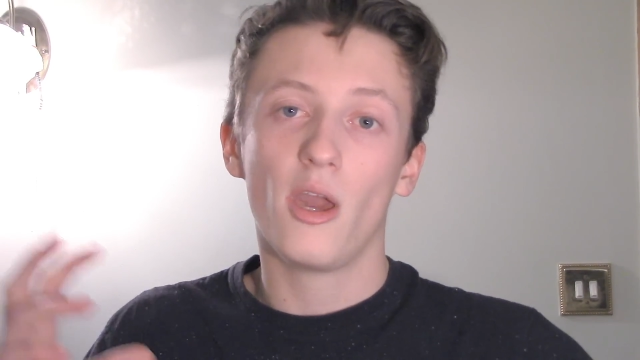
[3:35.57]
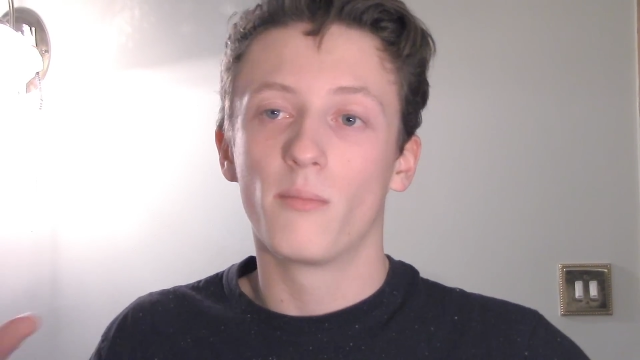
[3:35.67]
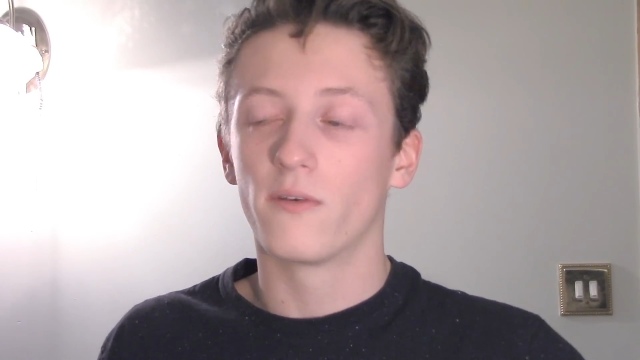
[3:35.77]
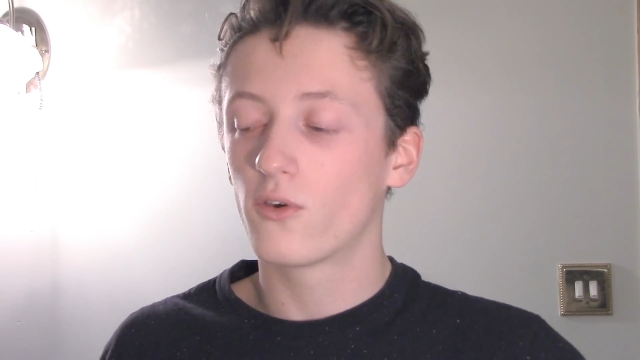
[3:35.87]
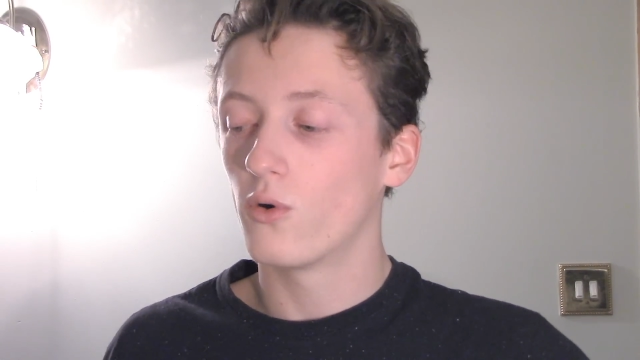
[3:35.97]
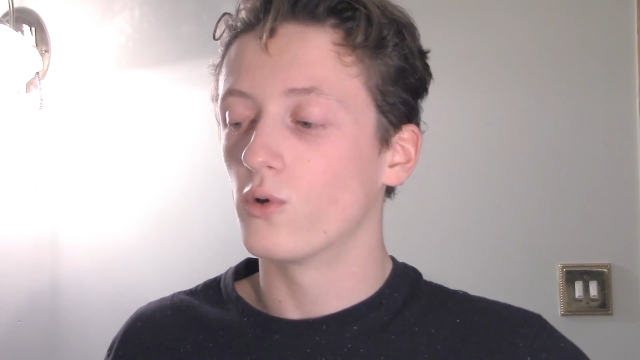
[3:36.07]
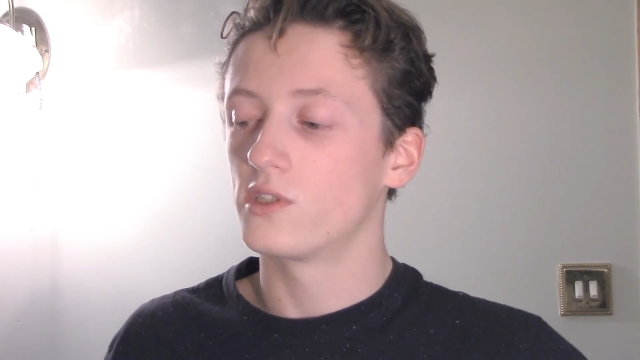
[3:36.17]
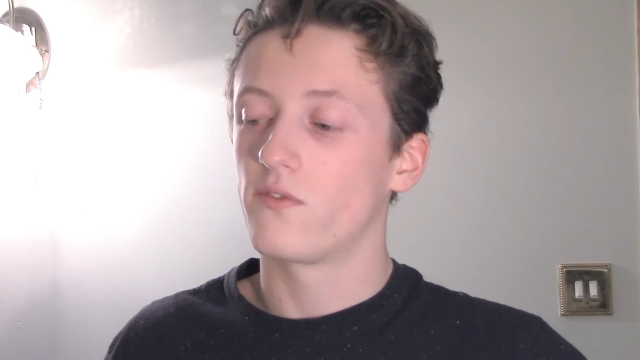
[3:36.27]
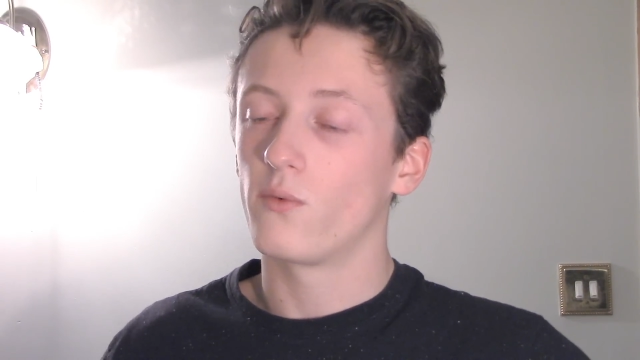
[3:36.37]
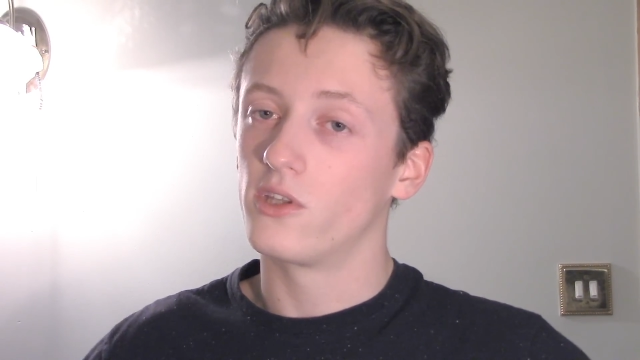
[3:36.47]
But of course,
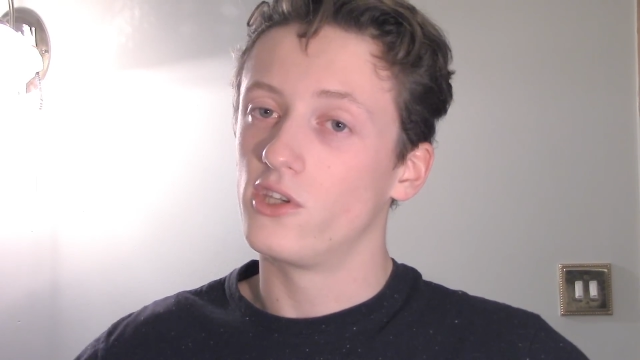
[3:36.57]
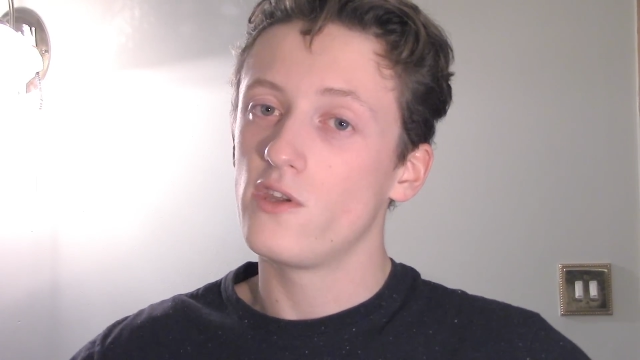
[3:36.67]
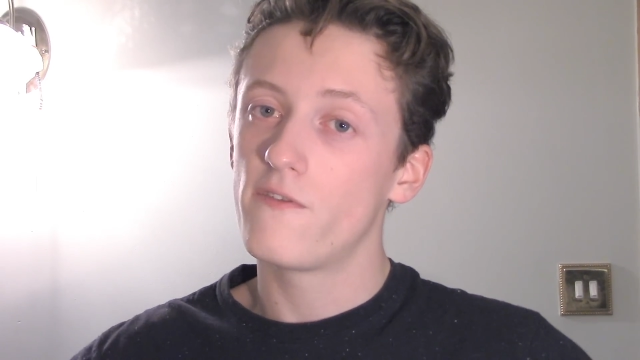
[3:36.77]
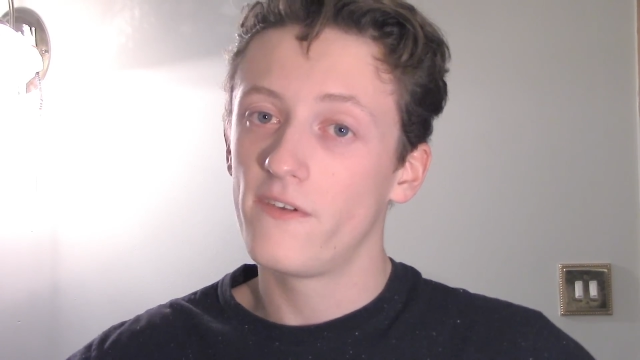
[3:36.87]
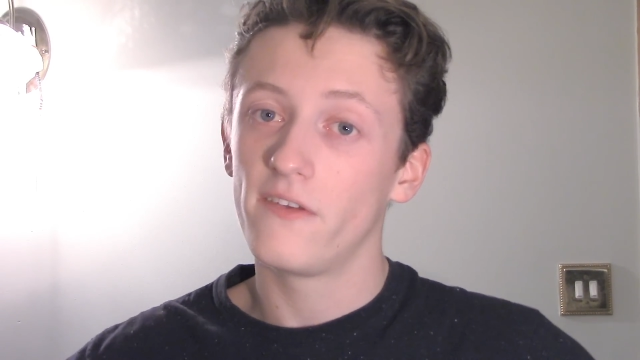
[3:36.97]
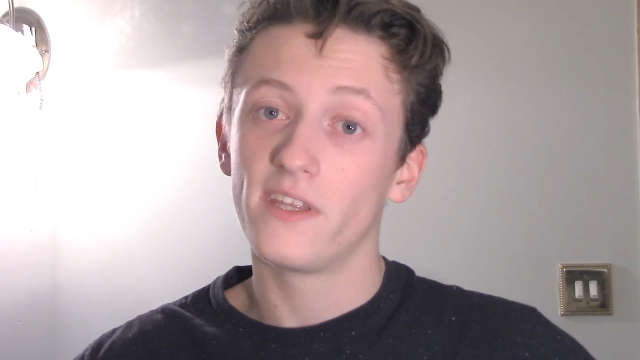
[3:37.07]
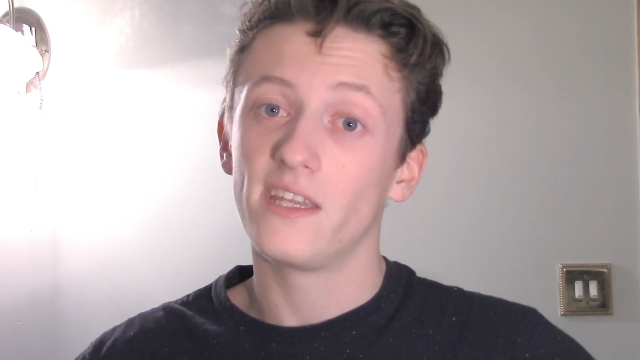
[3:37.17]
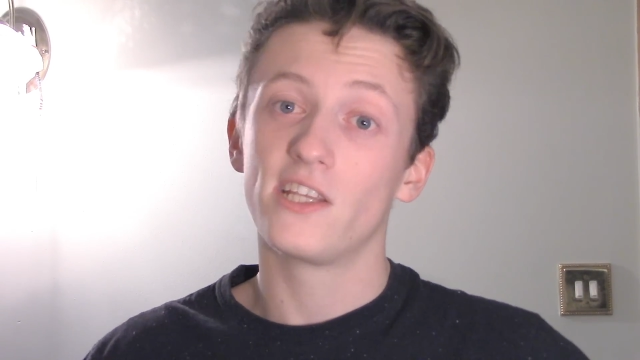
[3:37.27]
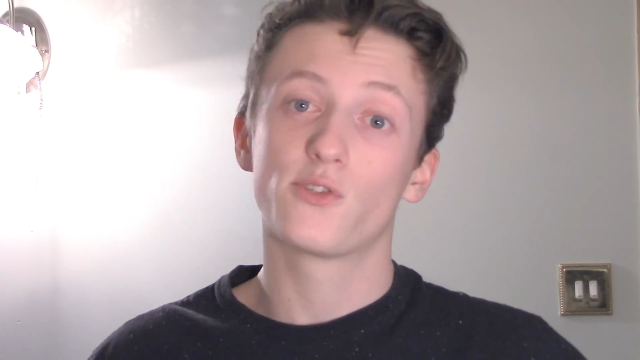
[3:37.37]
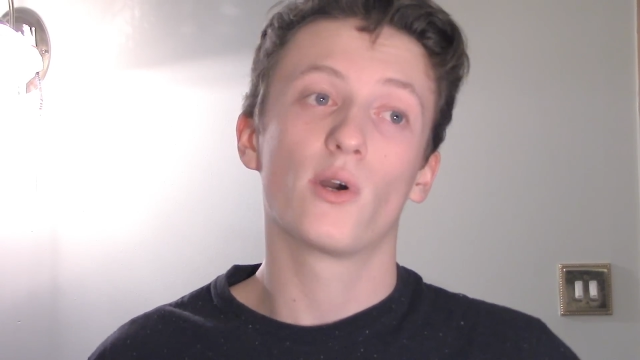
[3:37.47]
if you want the new fifteen
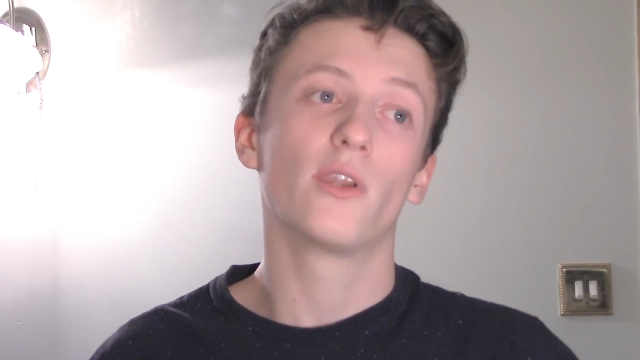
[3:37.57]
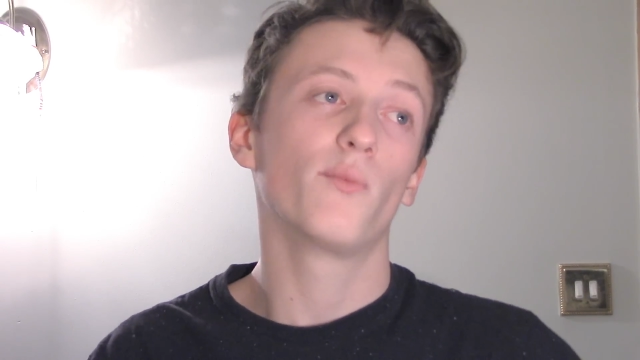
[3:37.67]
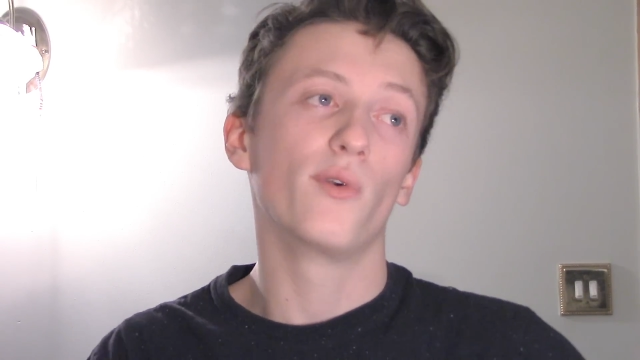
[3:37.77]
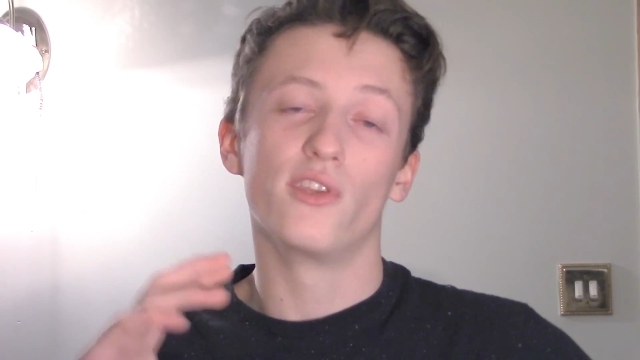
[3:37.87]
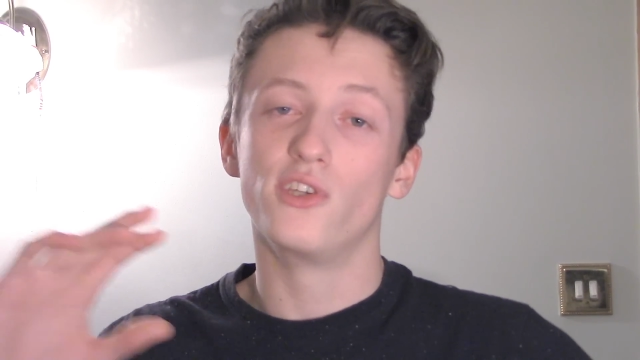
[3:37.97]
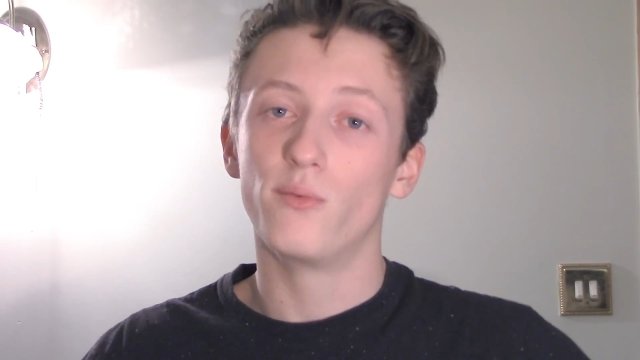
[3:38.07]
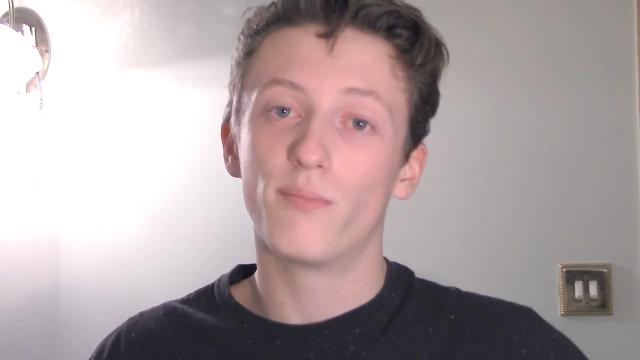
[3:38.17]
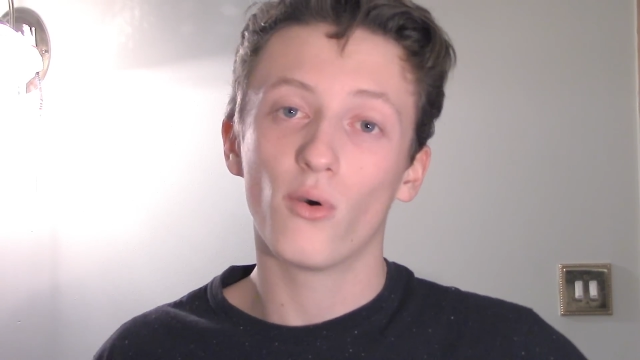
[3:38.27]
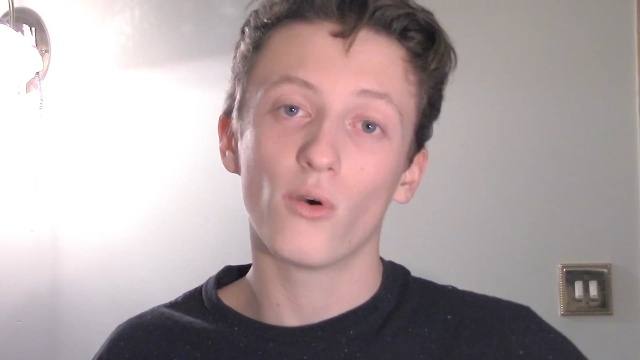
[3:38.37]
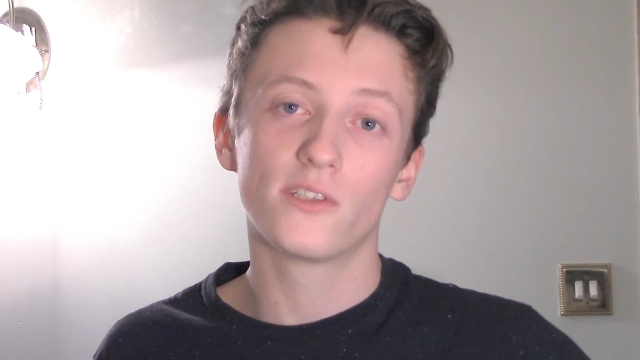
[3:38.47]
inch one with the new
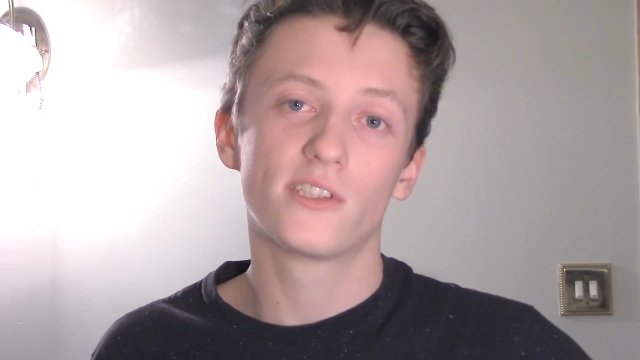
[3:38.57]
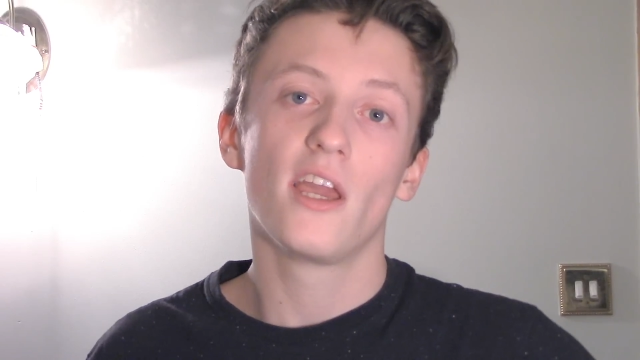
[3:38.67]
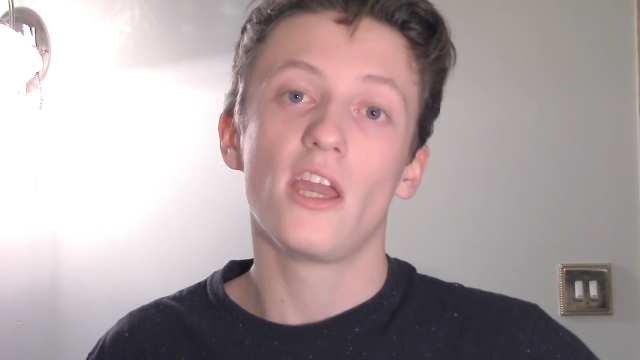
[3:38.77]
ports,